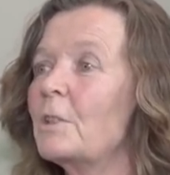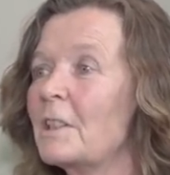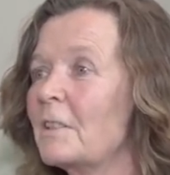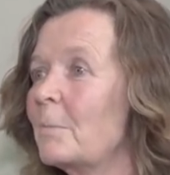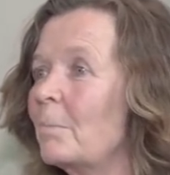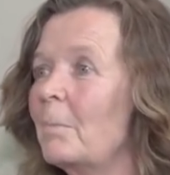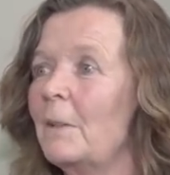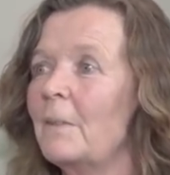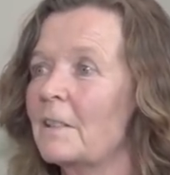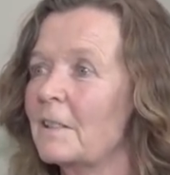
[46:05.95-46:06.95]
It doesn't
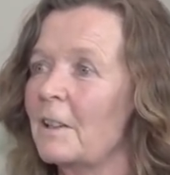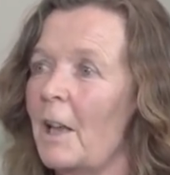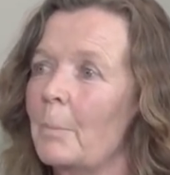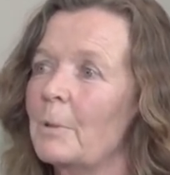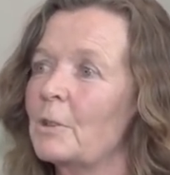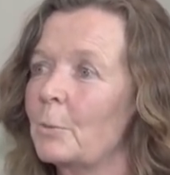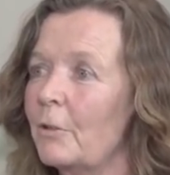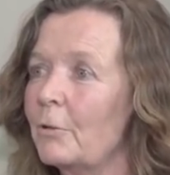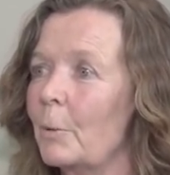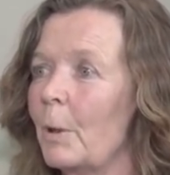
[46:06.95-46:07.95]
mean that's going to happen to
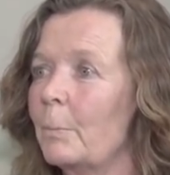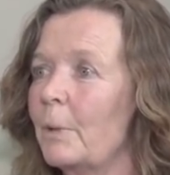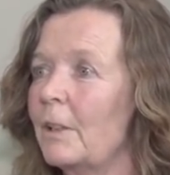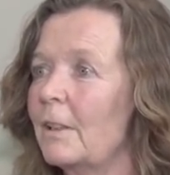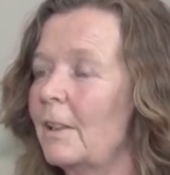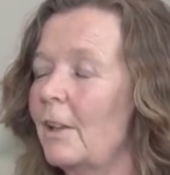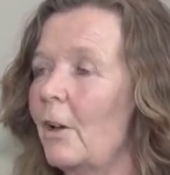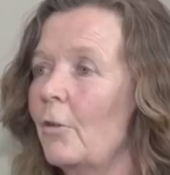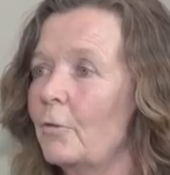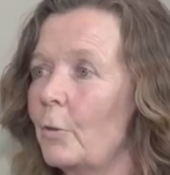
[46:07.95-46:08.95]
everyone, but
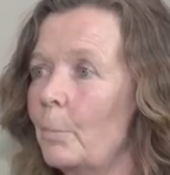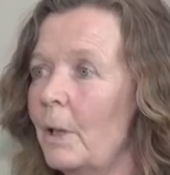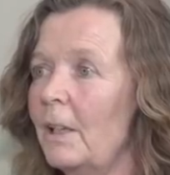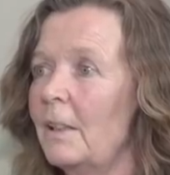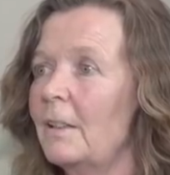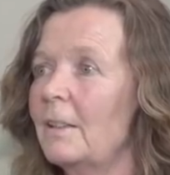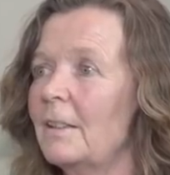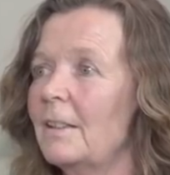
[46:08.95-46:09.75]
for me,